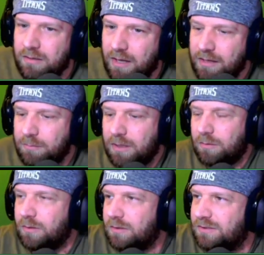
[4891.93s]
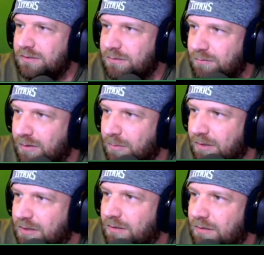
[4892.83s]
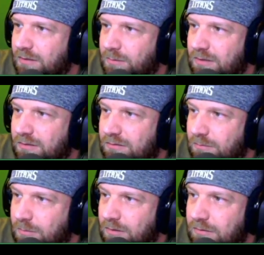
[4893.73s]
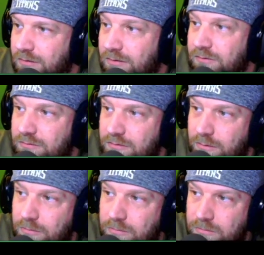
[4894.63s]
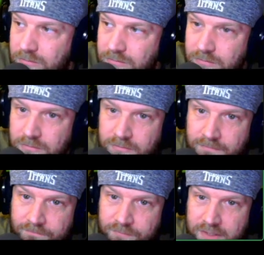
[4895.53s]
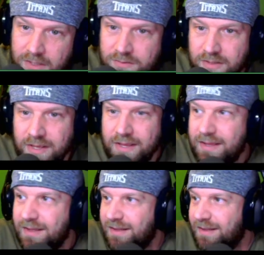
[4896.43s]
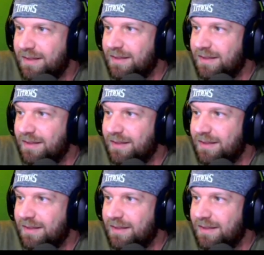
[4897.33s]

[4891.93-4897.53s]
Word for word: I, I ain't been to work since November 10th, and I'm not gonna talk about it because you know. Yeah, you say you got to go to the doctor tomorrow.